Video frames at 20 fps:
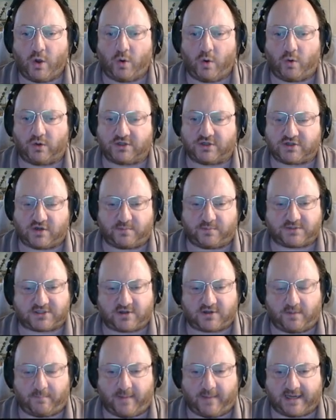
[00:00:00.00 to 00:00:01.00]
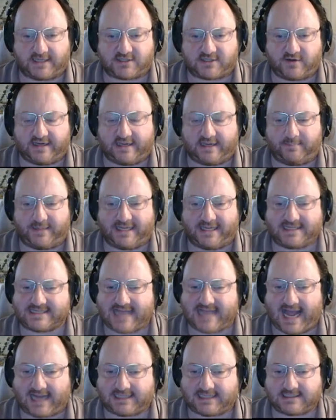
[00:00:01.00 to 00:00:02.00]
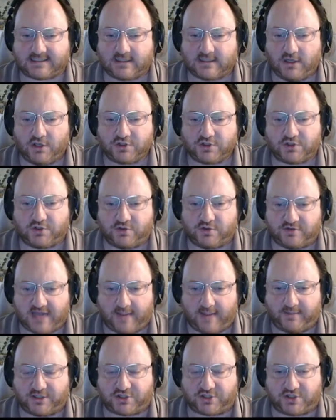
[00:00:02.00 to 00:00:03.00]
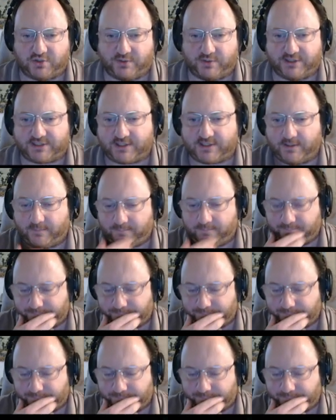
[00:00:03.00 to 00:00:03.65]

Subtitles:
or to make it so it can be attacked to do damage to it